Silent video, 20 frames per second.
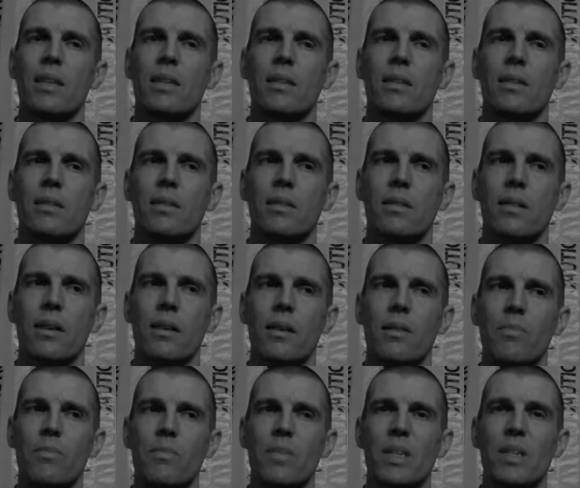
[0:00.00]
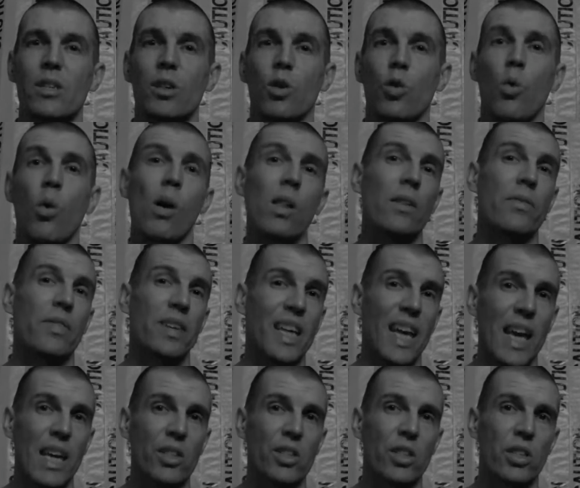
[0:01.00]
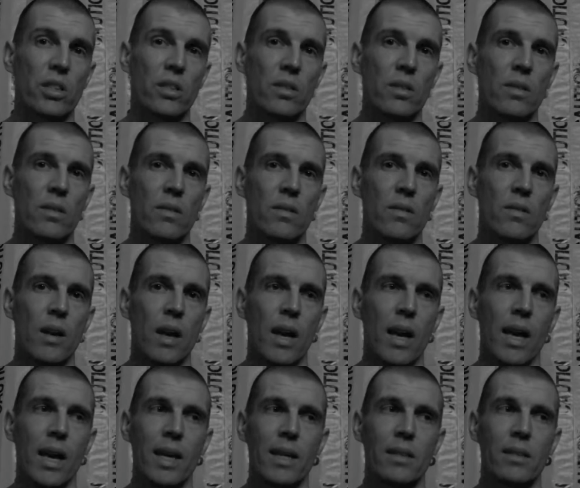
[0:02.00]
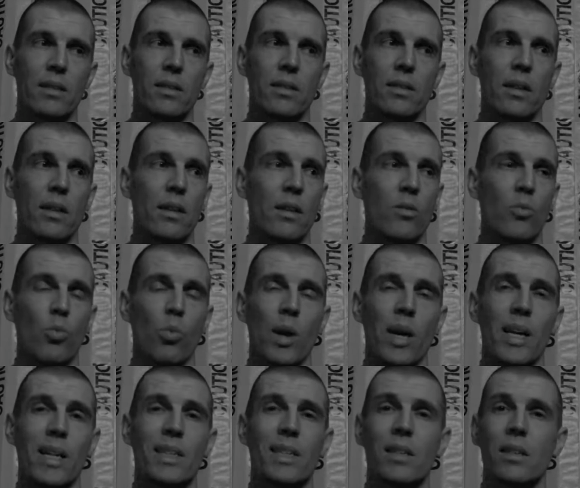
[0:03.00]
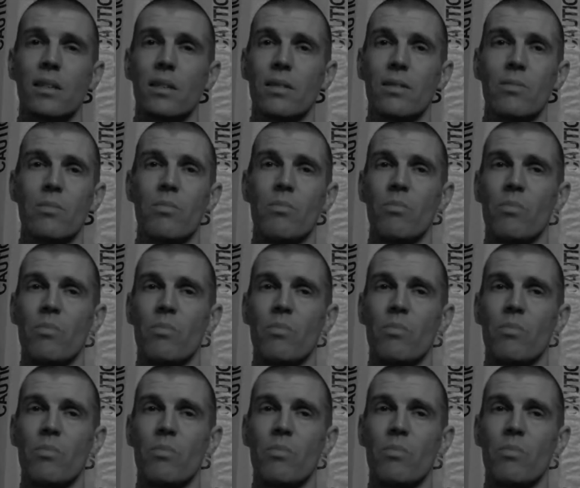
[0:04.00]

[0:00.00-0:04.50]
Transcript: It's a qualification. It's a way to